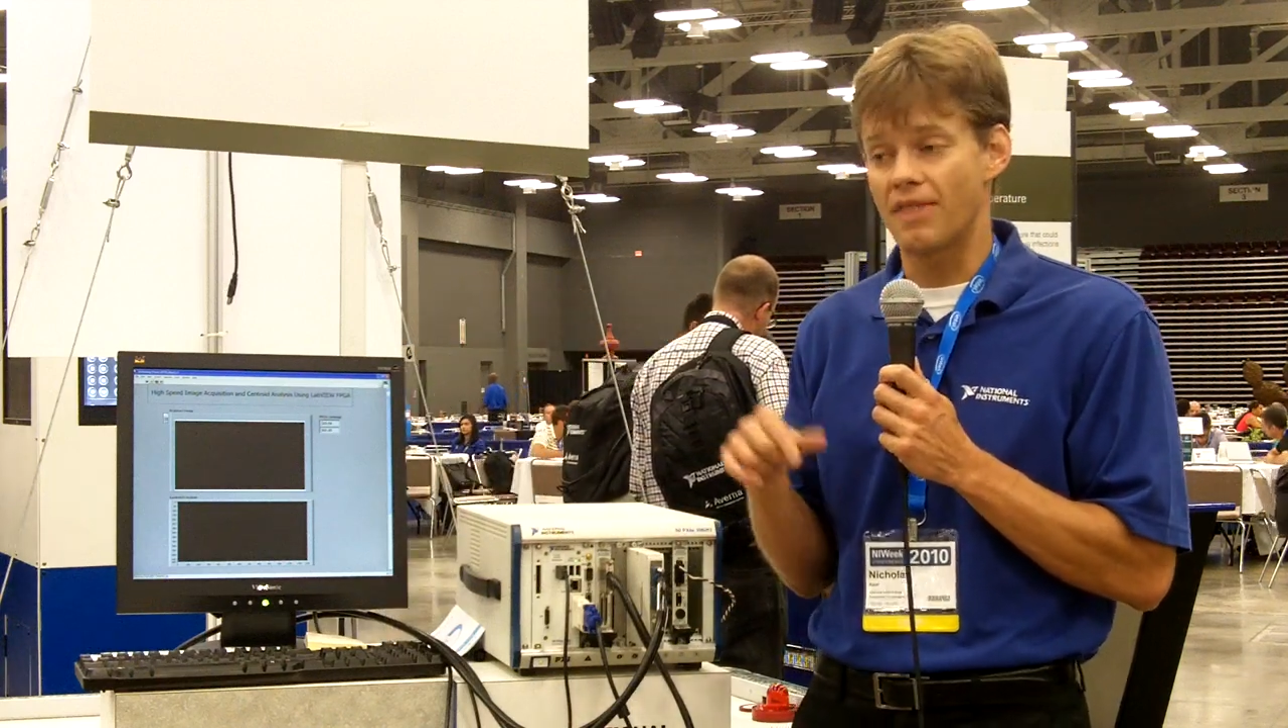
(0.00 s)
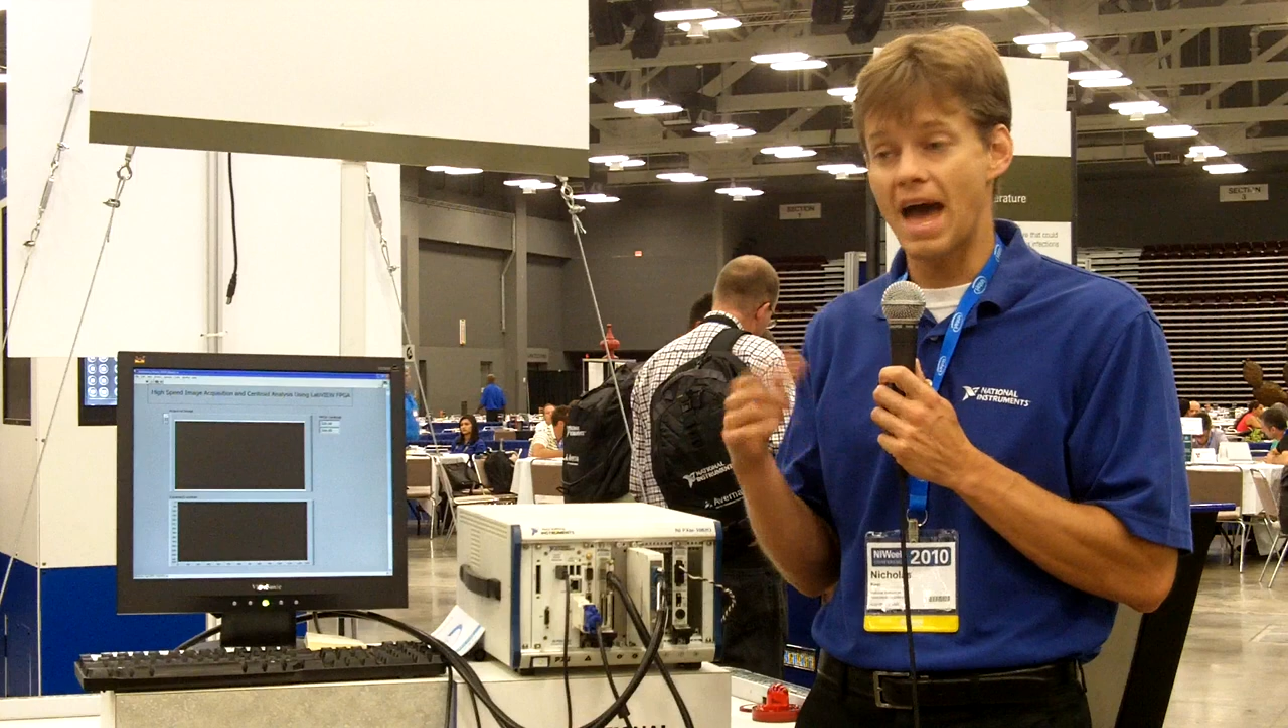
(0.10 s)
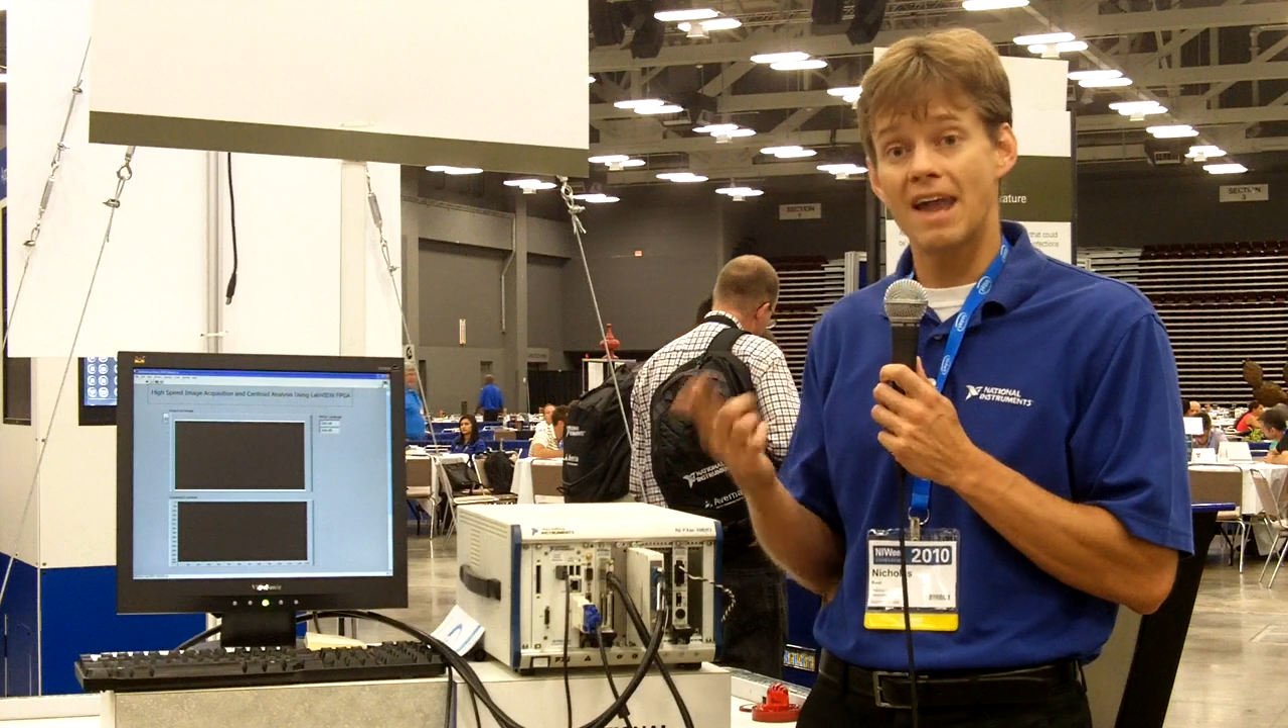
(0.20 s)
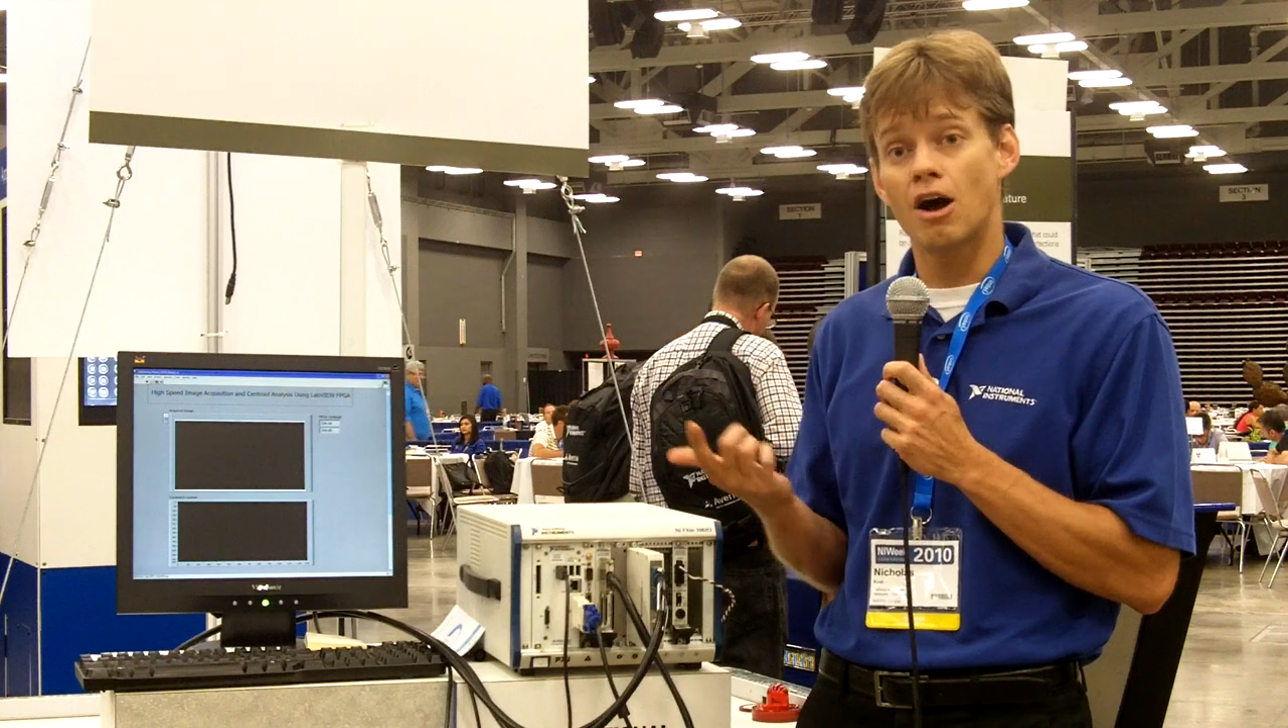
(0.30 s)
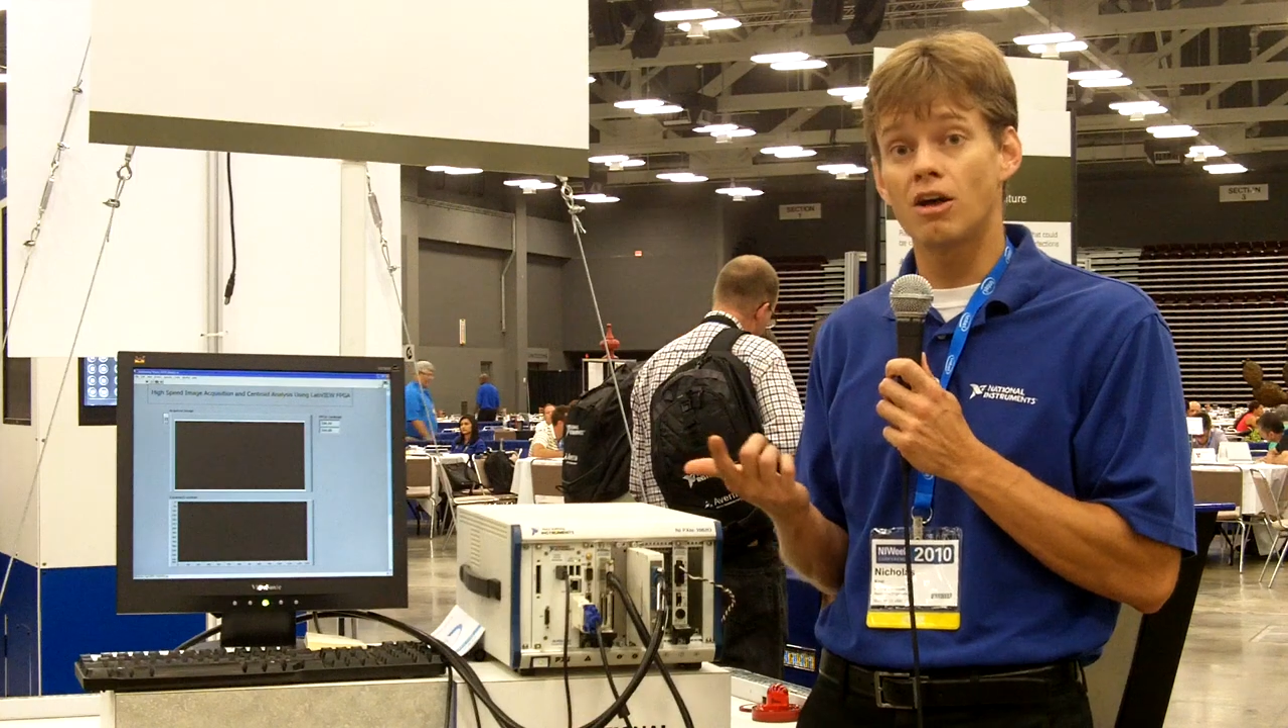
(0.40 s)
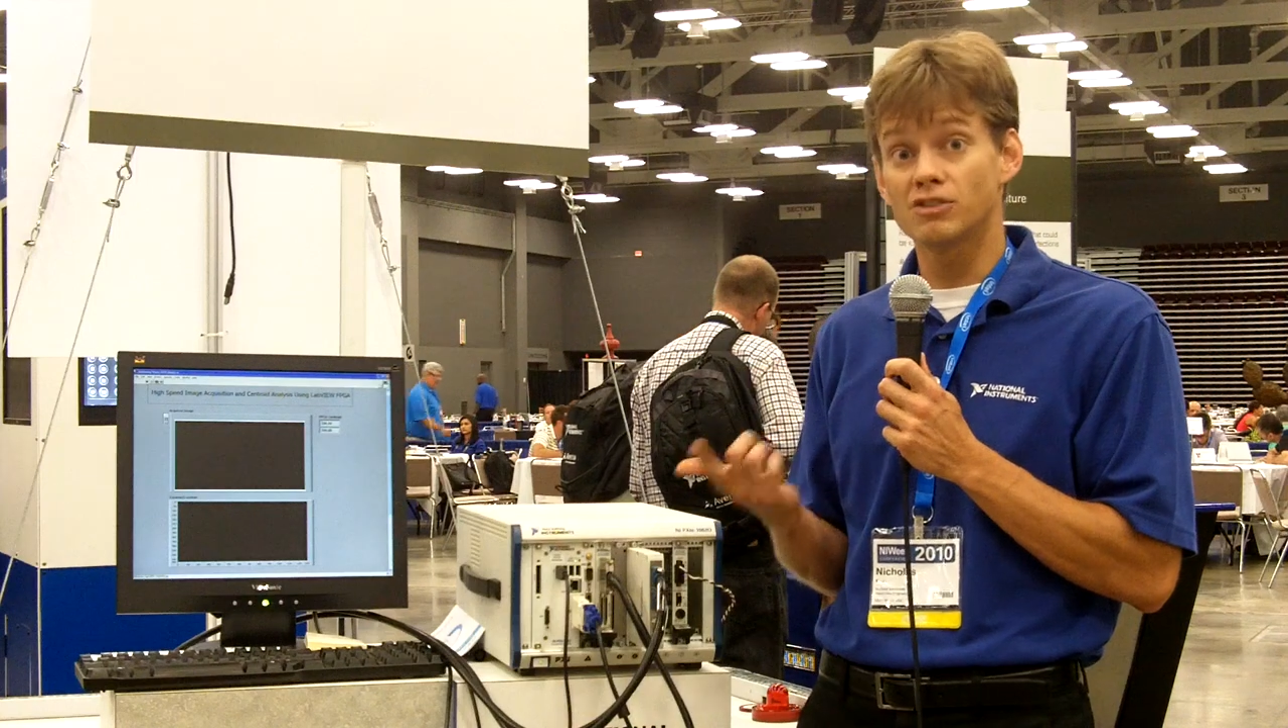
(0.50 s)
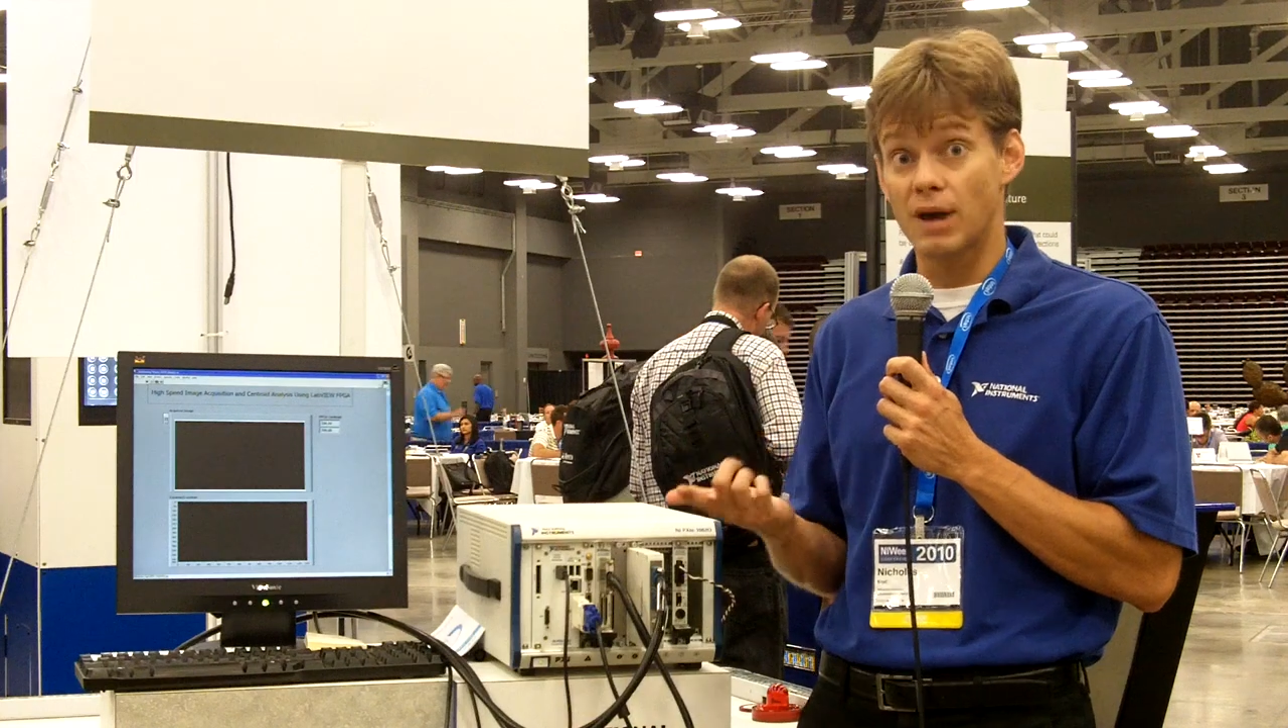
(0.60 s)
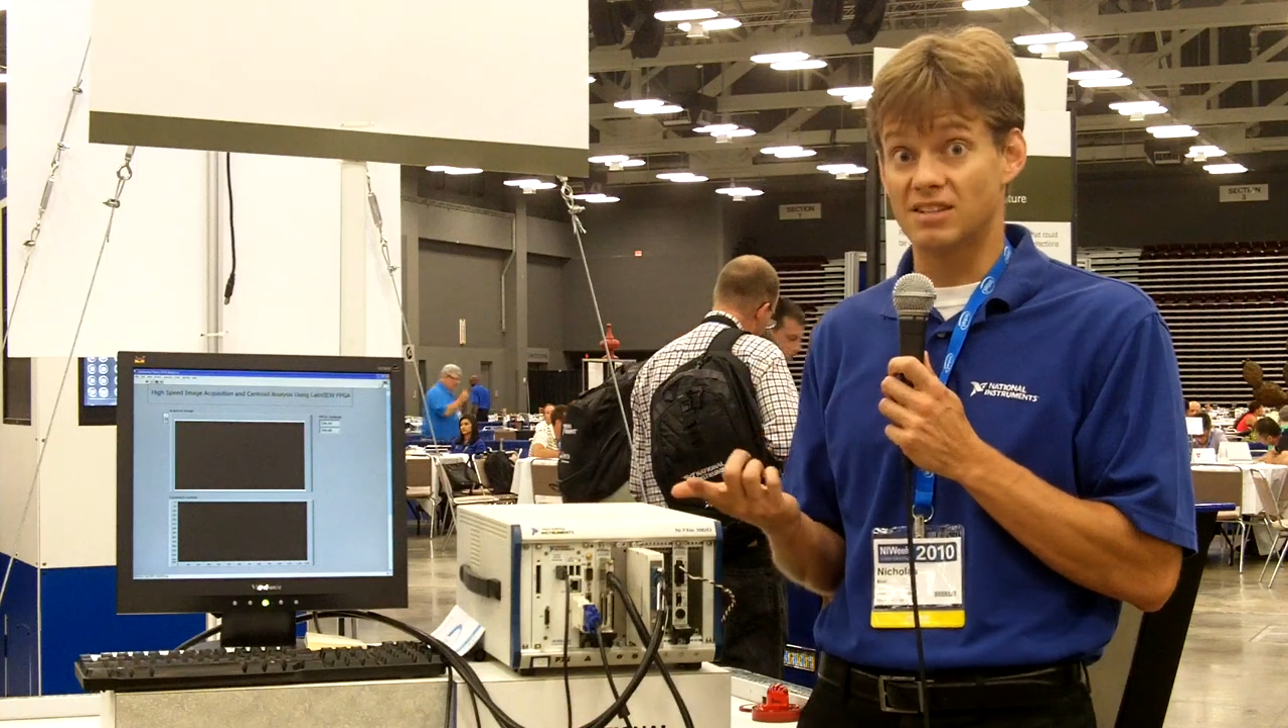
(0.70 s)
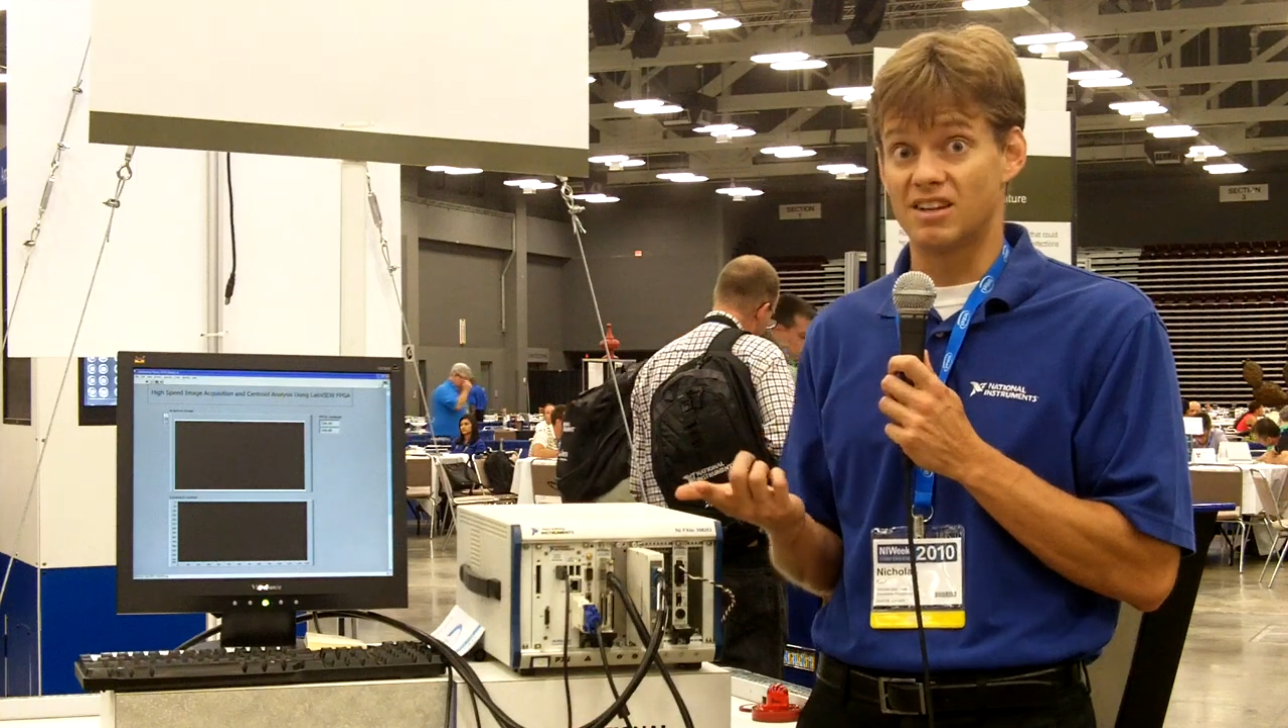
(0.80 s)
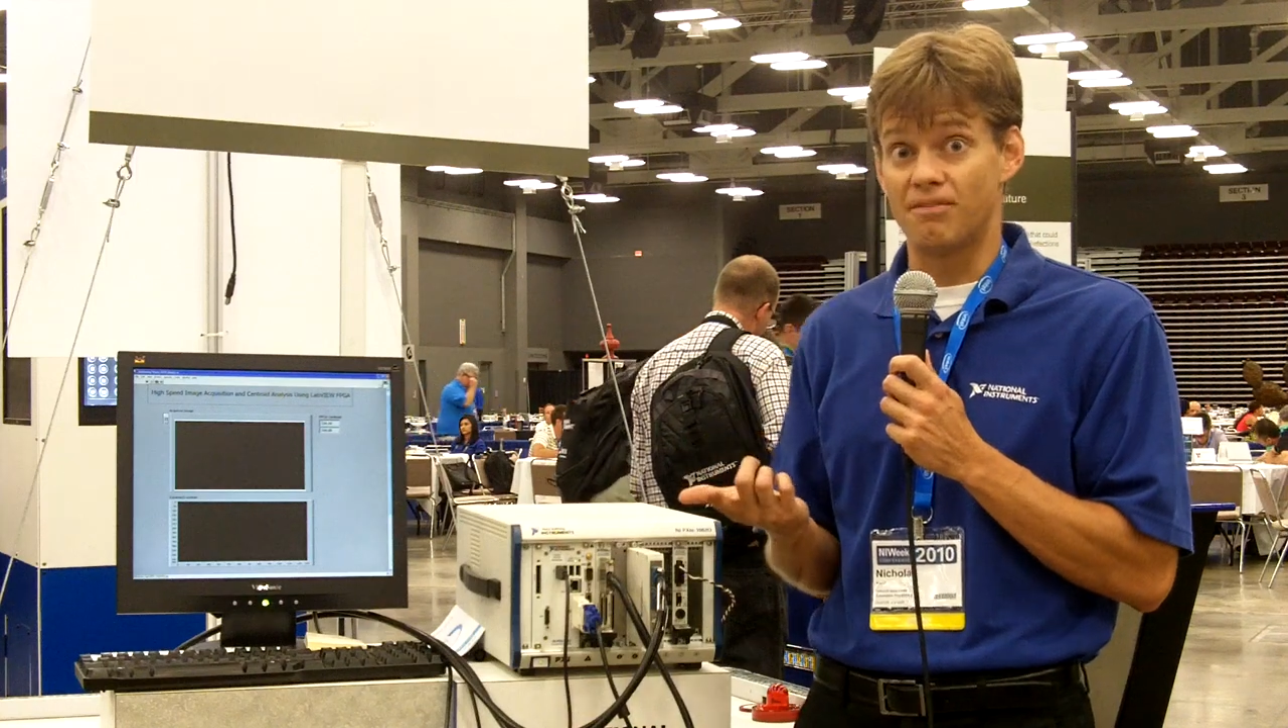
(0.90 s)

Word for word: That also has an